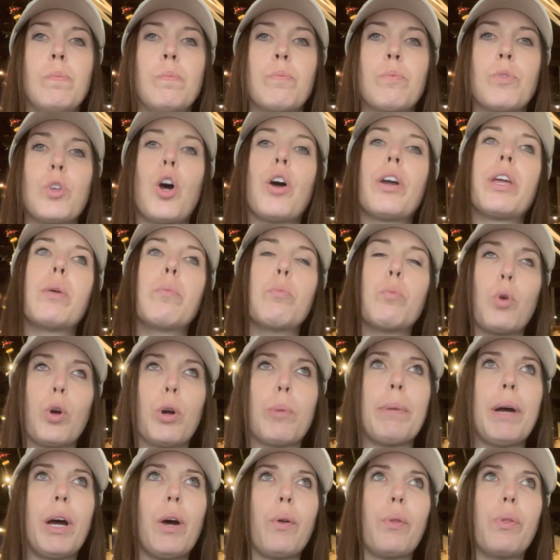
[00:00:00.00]
talking
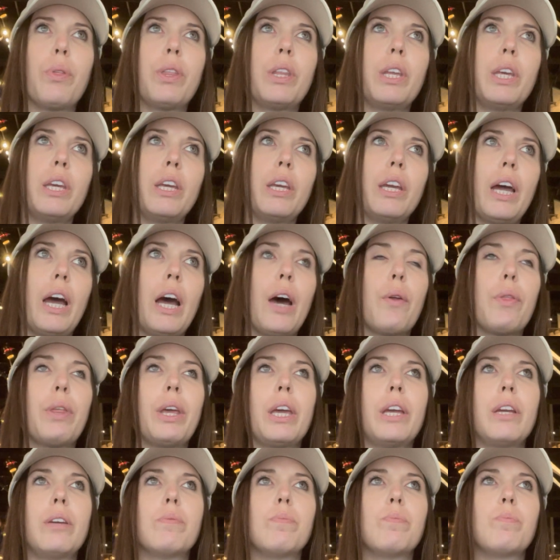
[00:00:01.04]
more about how
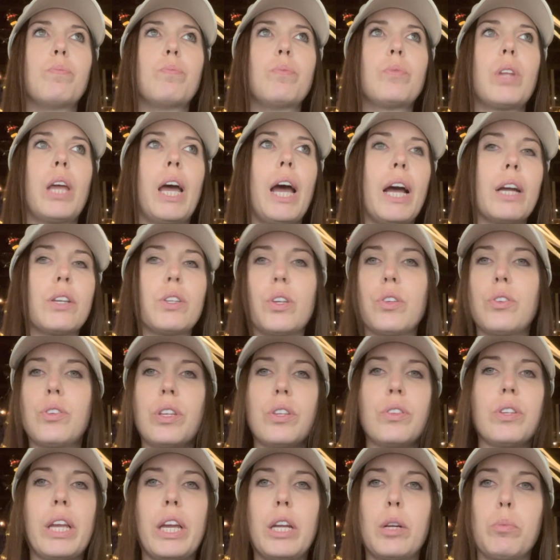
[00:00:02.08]
they access
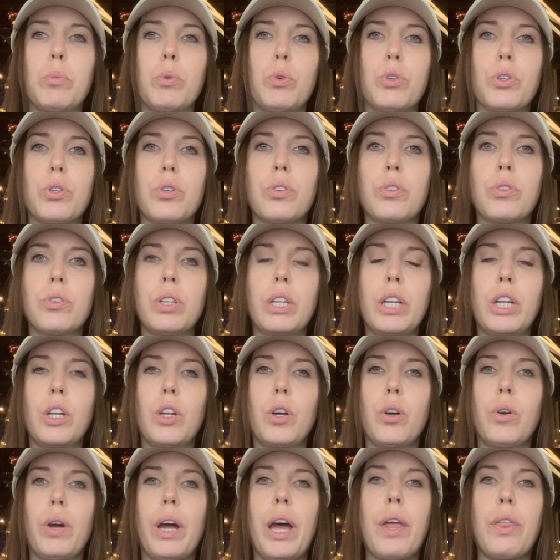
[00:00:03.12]
these animals,
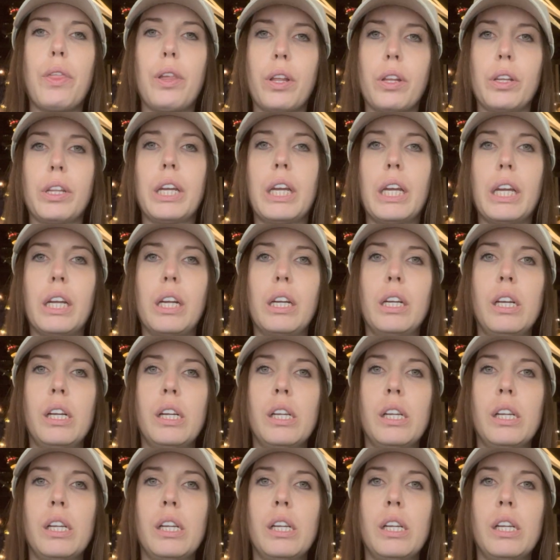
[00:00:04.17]
ethically,